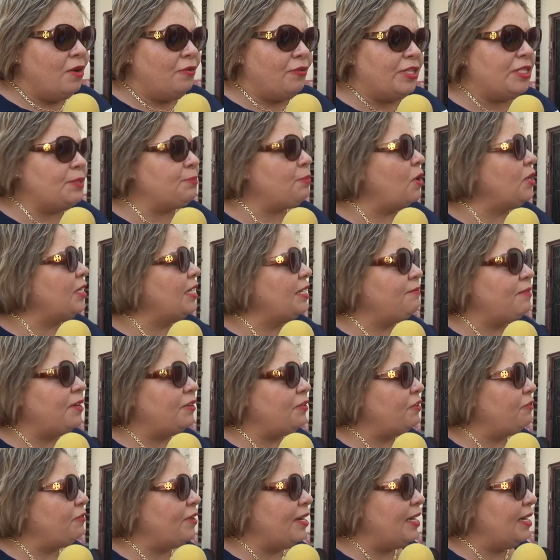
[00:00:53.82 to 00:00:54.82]
responded
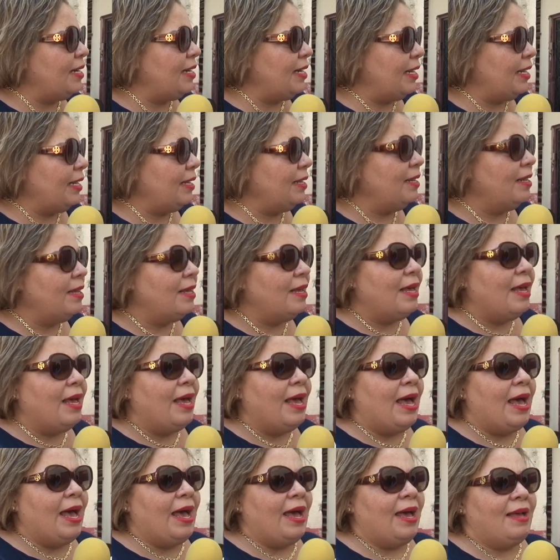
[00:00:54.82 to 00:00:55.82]
very readily
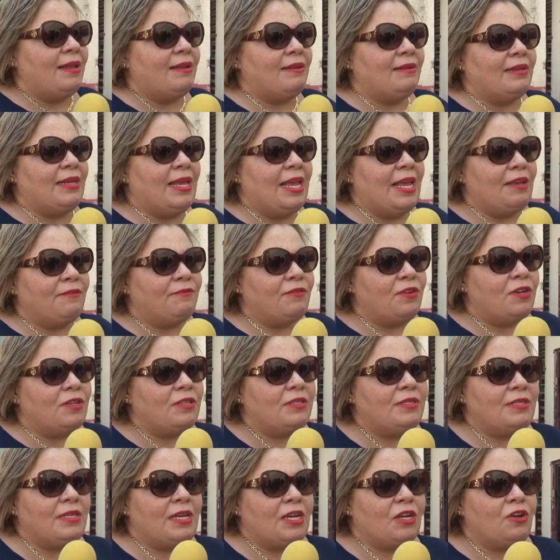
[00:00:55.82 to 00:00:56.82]
and gave
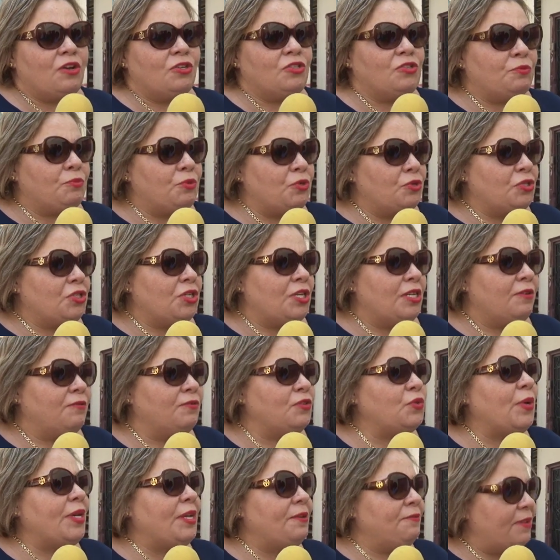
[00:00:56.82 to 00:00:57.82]
us a contribution of
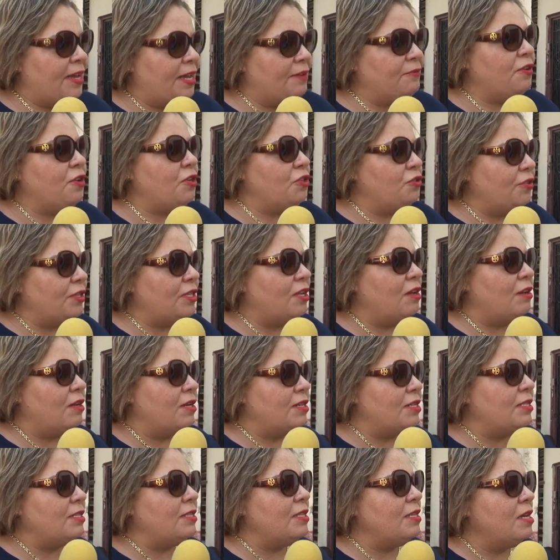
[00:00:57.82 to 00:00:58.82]

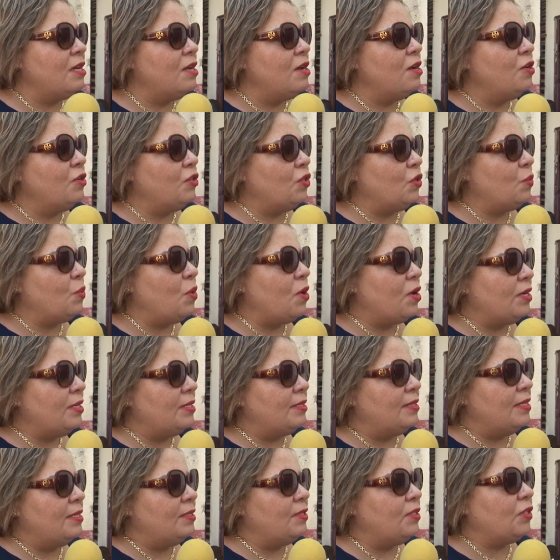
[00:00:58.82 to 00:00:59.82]
$2,500
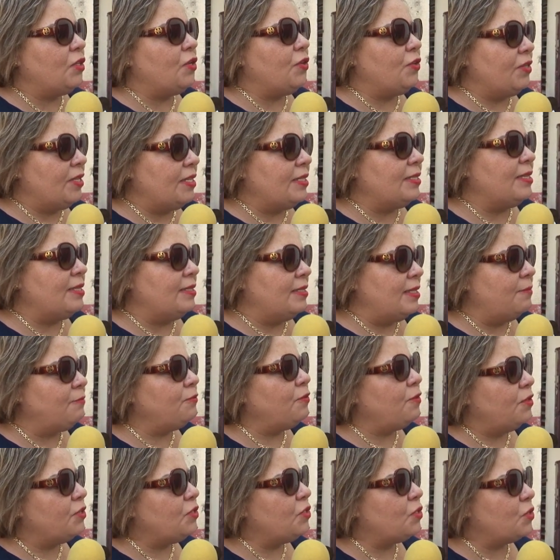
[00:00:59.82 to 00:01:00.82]
towards the security system for the